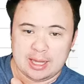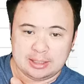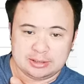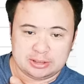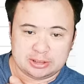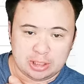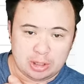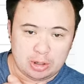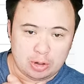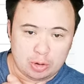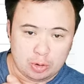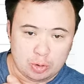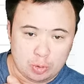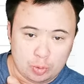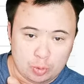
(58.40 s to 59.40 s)

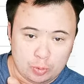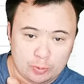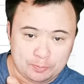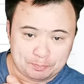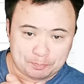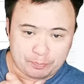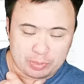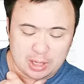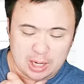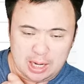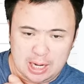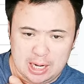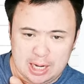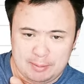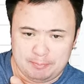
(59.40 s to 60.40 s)
So
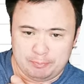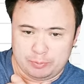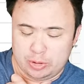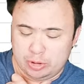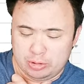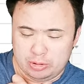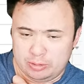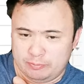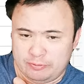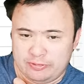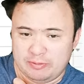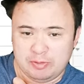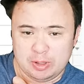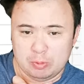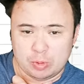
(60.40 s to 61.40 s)
um, you
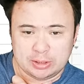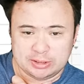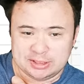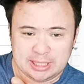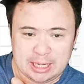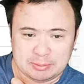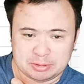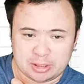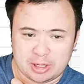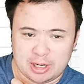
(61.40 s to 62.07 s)
51 snaps on